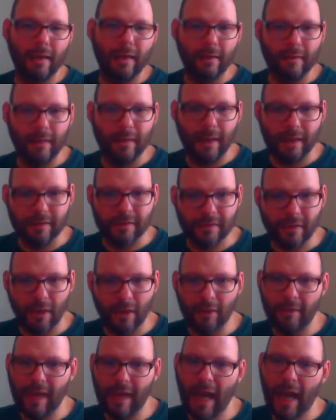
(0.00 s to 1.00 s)
They
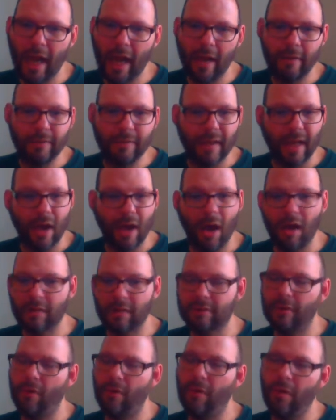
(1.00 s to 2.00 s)
slow down, they
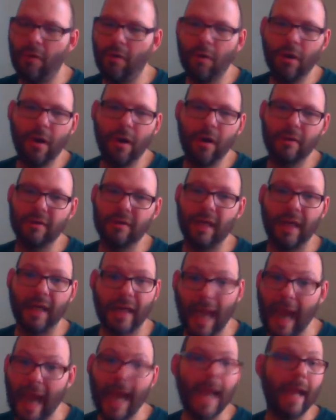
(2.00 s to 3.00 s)
honk the horn, like,
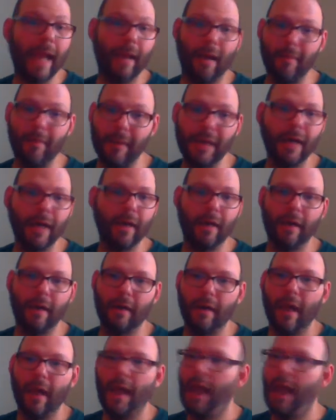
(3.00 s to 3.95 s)
hey, I'm here.